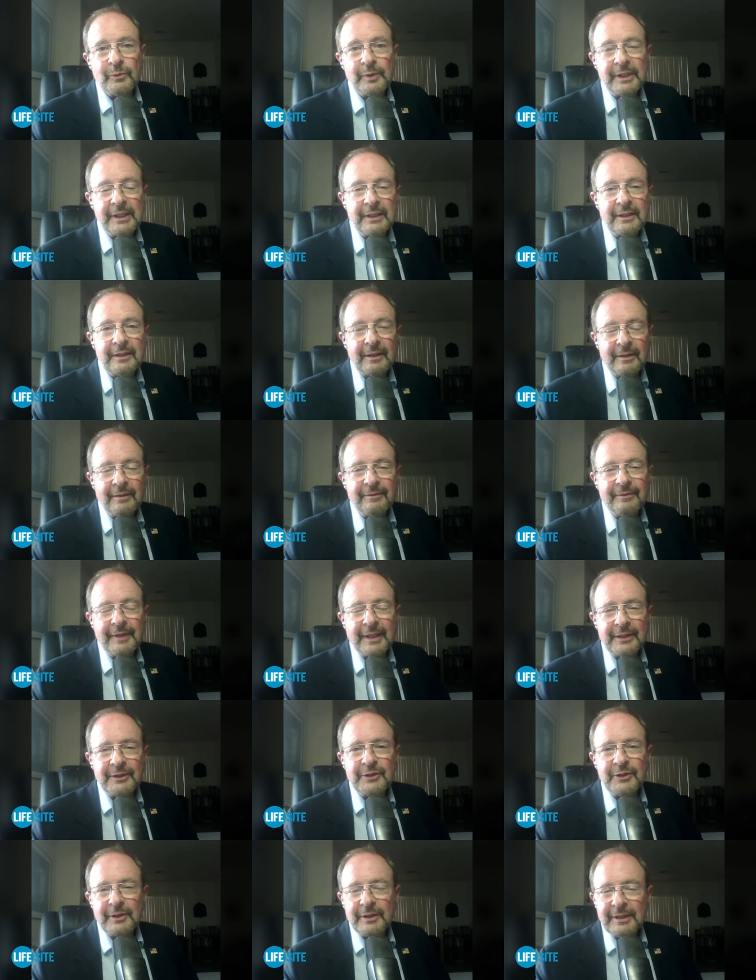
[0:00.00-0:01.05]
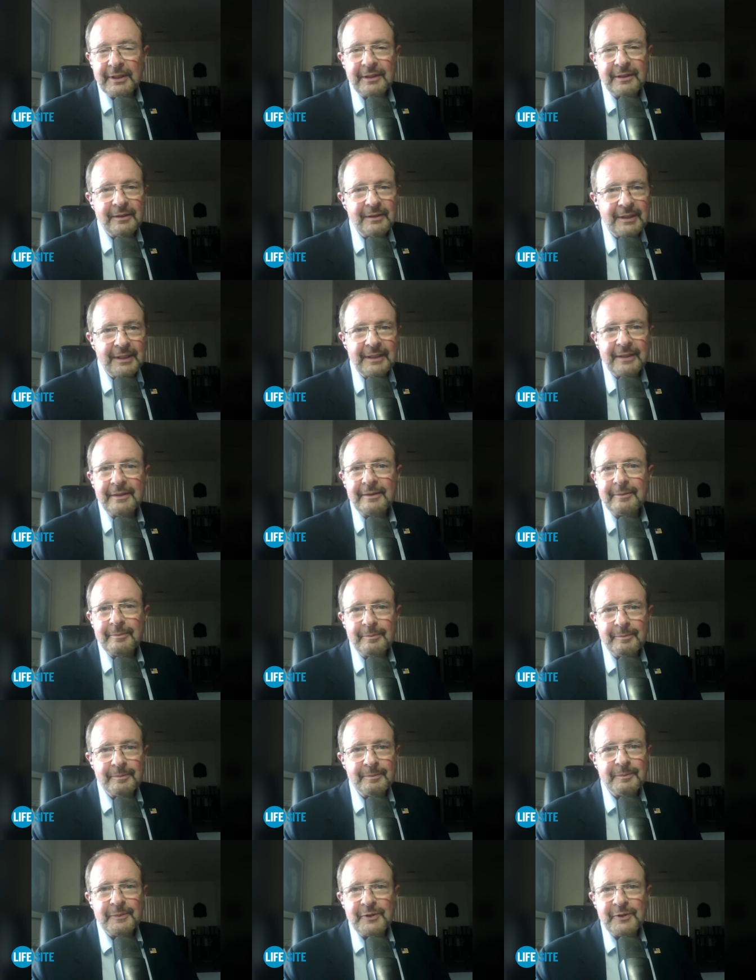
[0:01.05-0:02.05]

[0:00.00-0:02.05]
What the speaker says: we eventually need